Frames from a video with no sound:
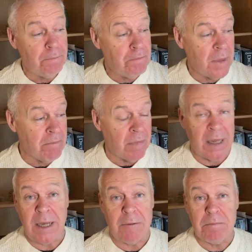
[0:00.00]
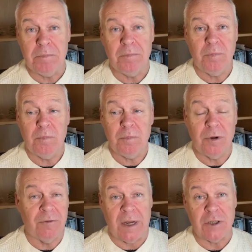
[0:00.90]
many
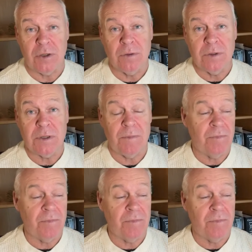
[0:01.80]
professionals,